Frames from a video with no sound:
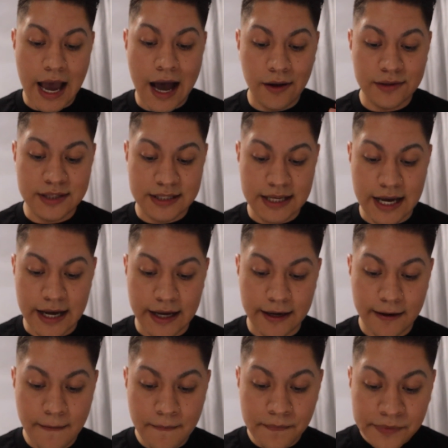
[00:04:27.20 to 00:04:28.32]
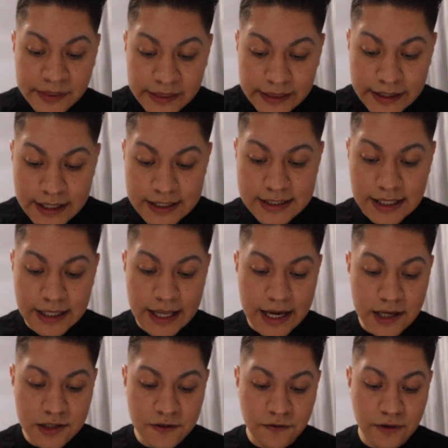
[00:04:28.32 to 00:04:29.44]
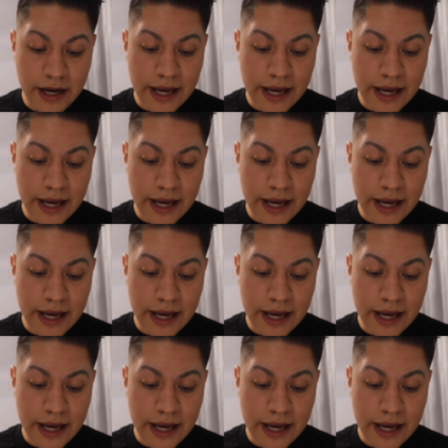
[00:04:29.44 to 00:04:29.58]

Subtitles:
outside. This allows for